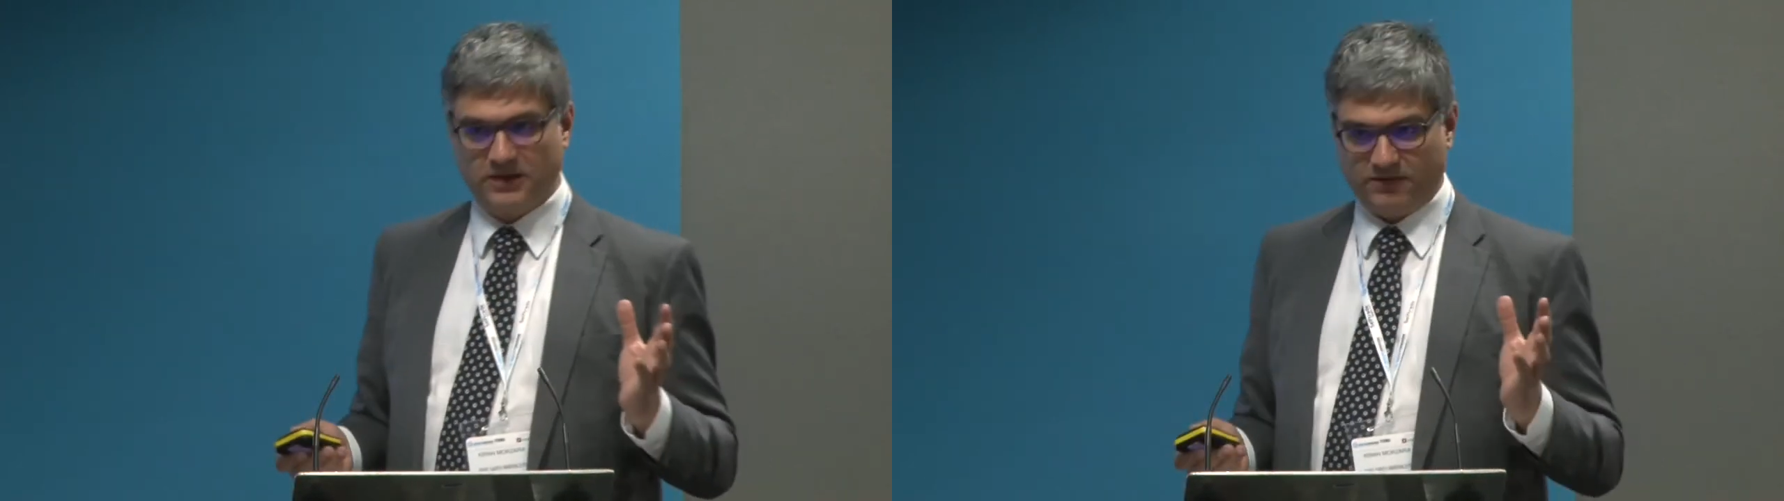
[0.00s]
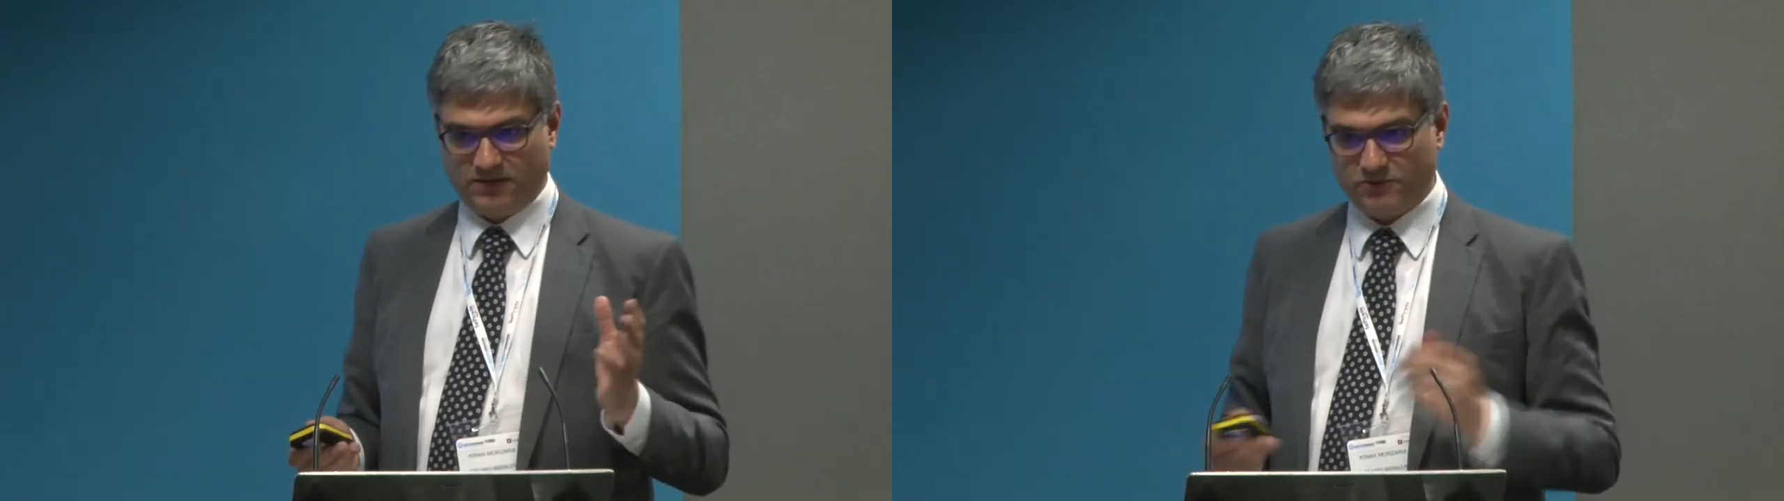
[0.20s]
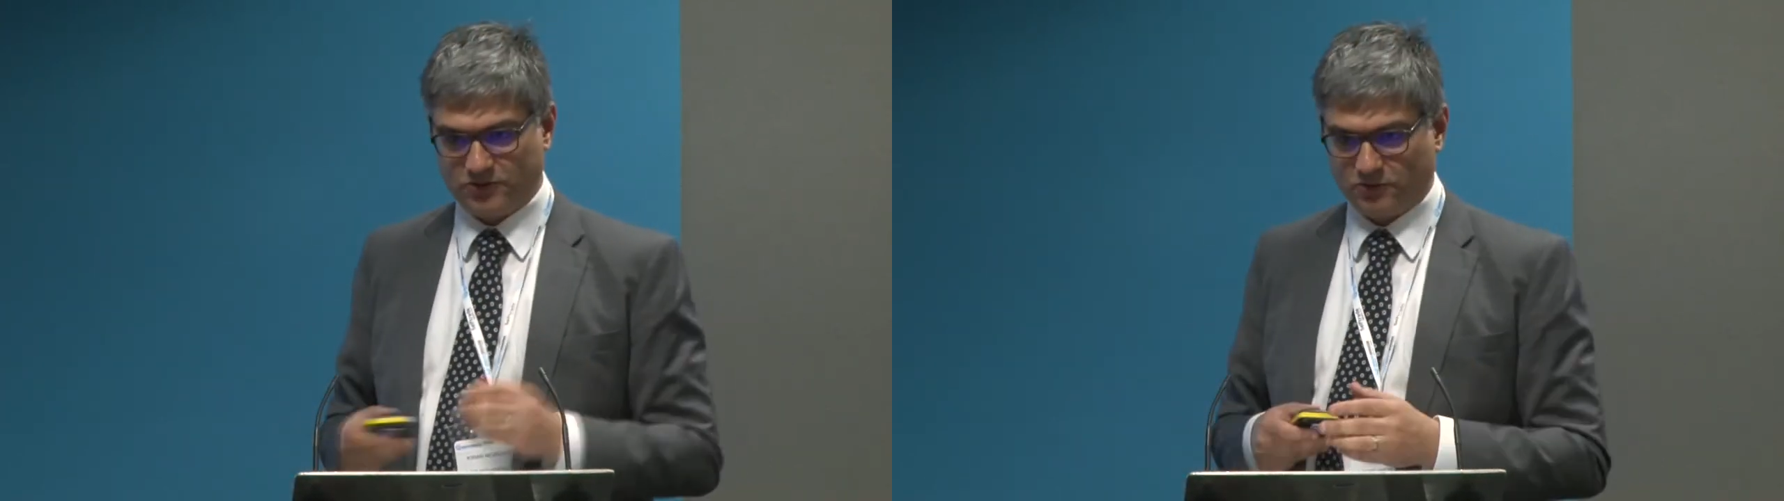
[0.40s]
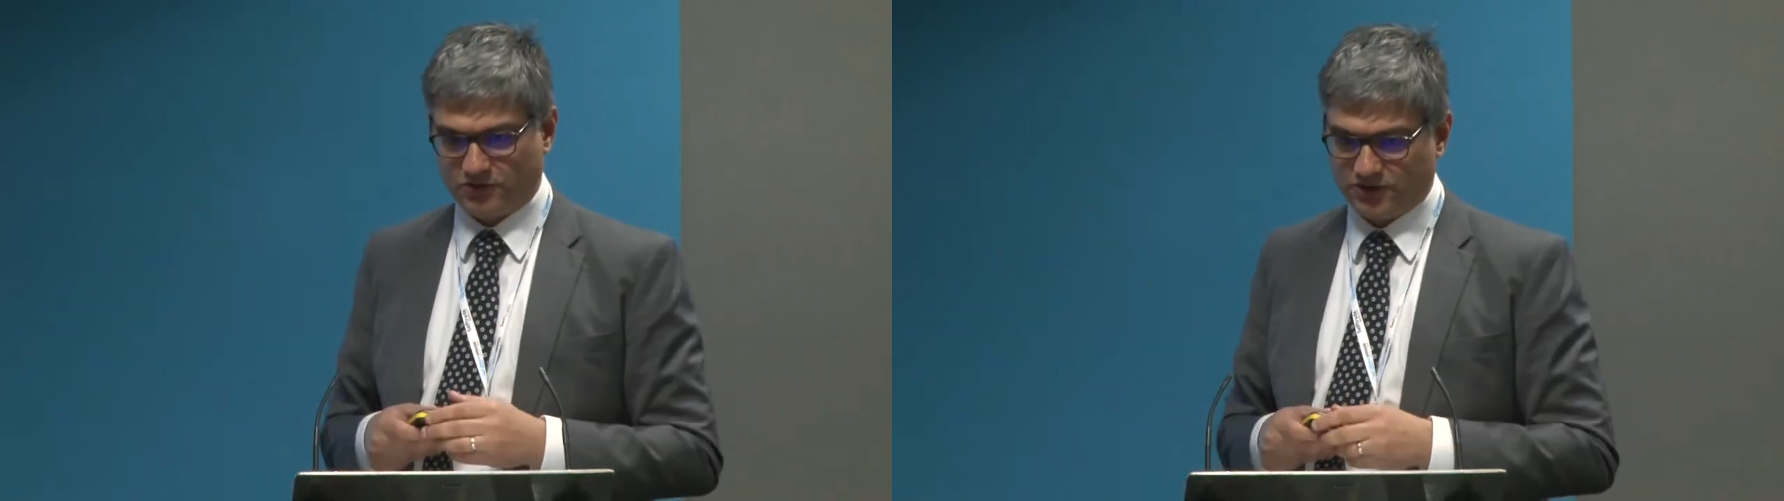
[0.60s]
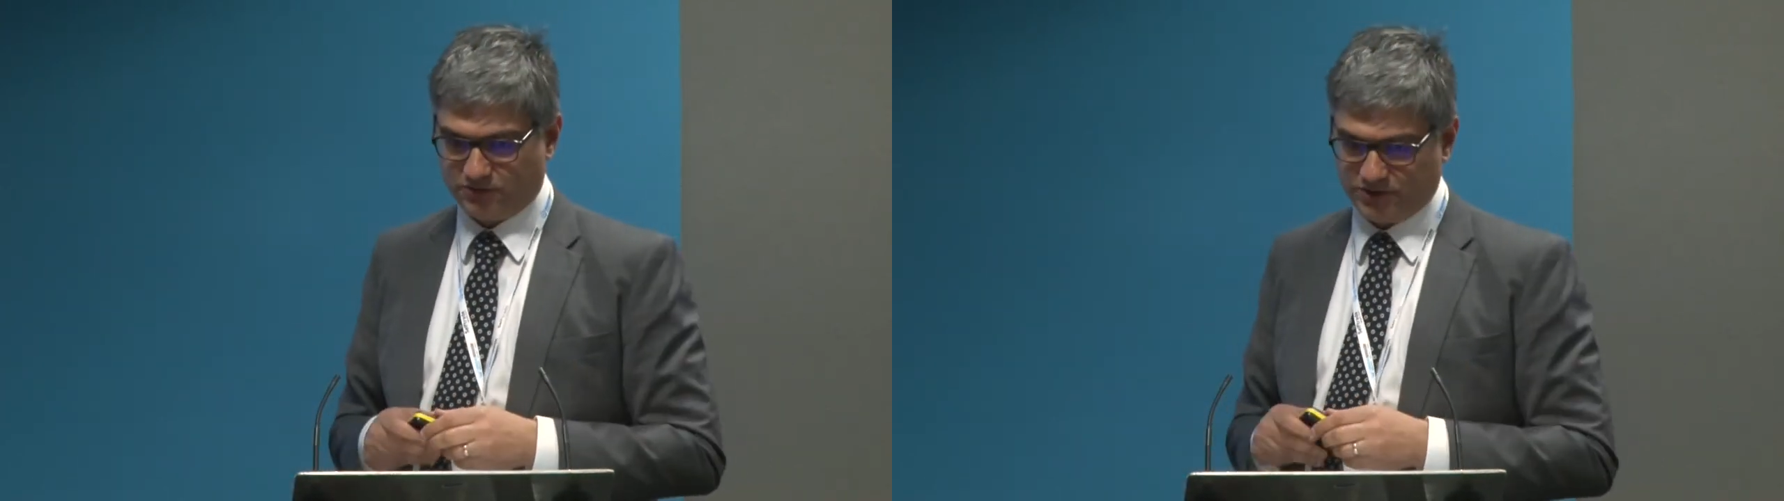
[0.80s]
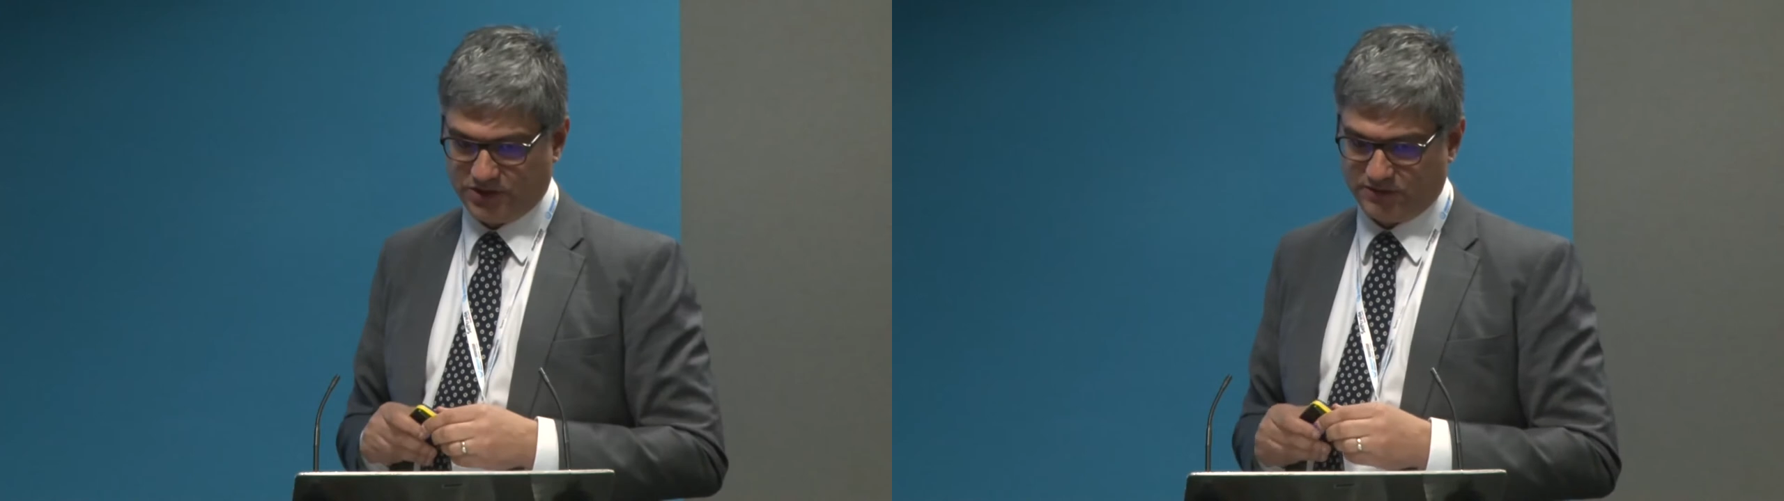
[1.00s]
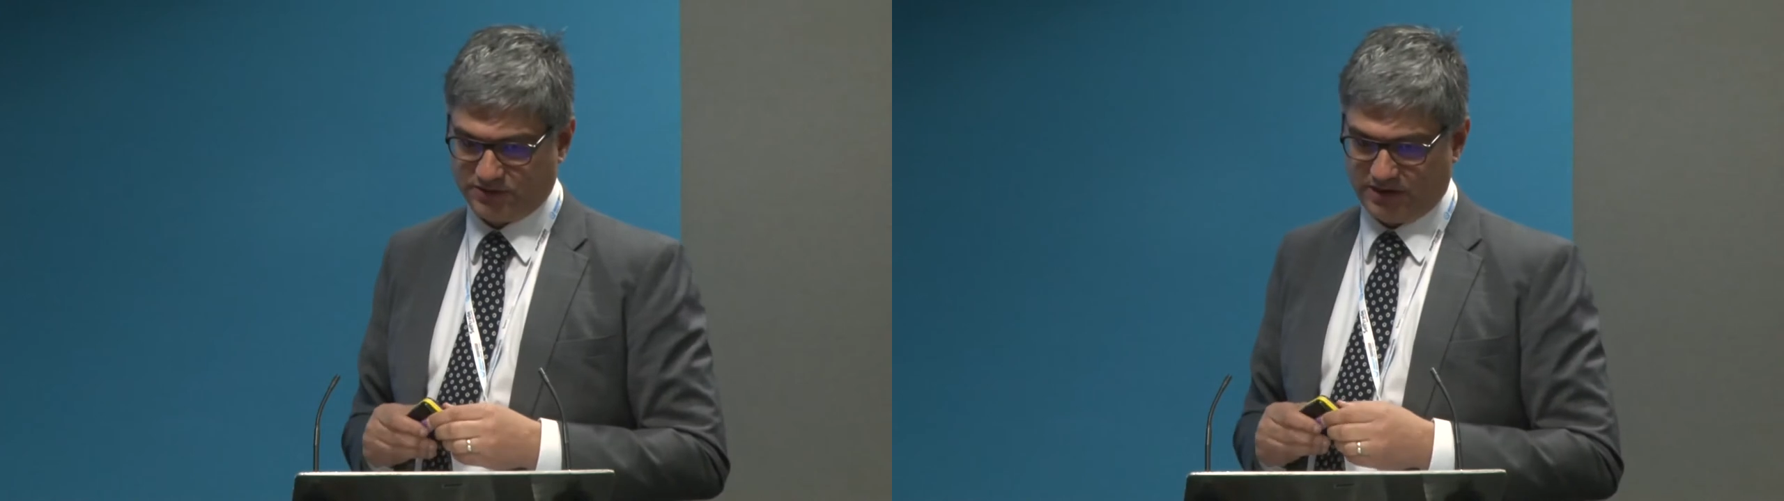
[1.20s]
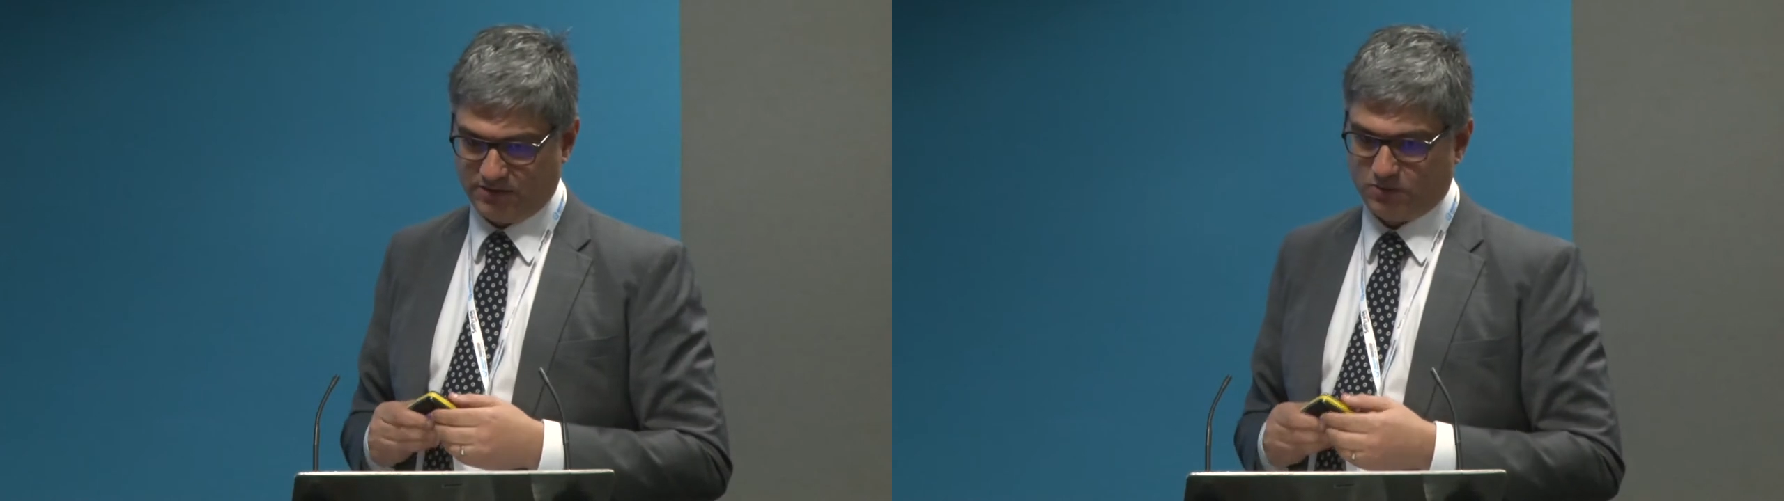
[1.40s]
lithium resources and
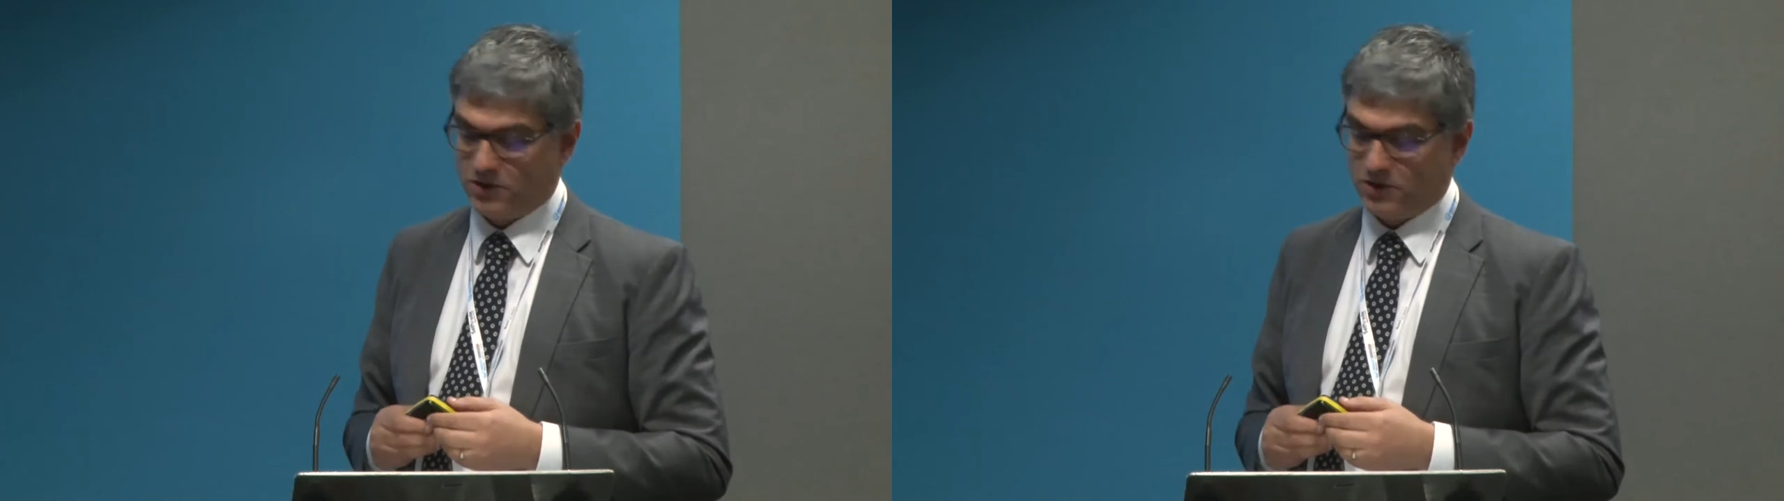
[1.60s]
reserves around the